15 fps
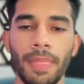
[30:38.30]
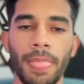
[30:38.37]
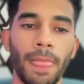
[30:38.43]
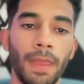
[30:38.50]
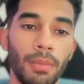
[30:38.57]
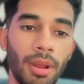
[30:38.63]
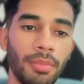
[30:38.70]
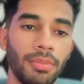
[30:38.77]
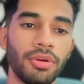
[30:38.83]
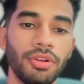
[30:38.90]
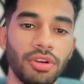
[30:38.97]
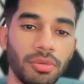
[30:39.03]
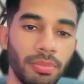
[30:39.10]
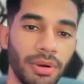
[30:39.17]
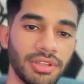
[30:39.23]
Remember,
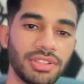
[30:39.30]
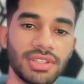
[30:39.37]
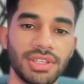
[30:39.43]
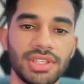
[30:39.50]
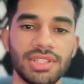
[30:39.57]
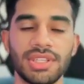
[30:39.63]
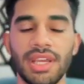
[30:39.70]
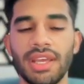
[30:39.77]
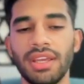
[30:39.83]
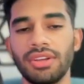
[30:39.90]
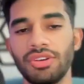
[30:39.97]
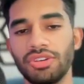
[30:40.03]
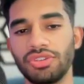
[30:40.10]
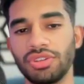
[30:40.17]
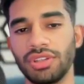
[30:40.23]
your budget is set.
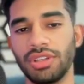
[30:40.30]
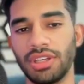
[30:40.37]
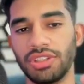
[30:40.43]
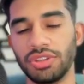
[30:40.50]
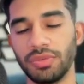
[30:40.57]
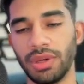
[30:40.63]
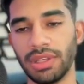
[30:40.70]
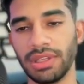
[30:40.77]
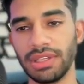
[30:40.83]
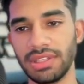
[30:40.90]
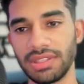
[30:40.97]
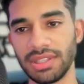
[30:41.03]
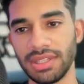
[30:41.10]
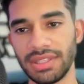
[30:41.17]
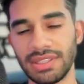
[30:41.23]
It should get you at
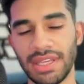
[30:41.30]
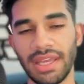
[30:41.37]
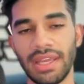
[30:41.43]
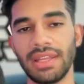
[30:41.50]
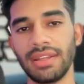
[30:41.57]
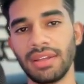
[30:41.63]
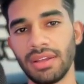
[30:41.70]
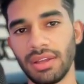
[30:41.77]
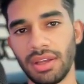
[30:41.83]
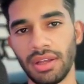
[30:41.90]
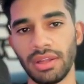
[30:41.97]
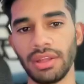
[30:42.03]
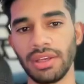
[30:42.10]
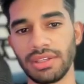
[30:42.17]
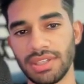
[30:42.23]
least 10
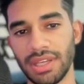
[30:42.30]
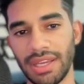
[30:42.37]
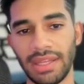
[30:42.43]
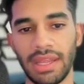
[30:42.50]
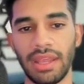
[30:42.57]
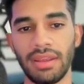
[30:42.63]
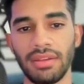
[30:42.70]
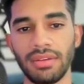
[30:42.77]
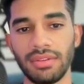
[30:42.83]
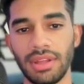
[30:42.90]
clicks a day.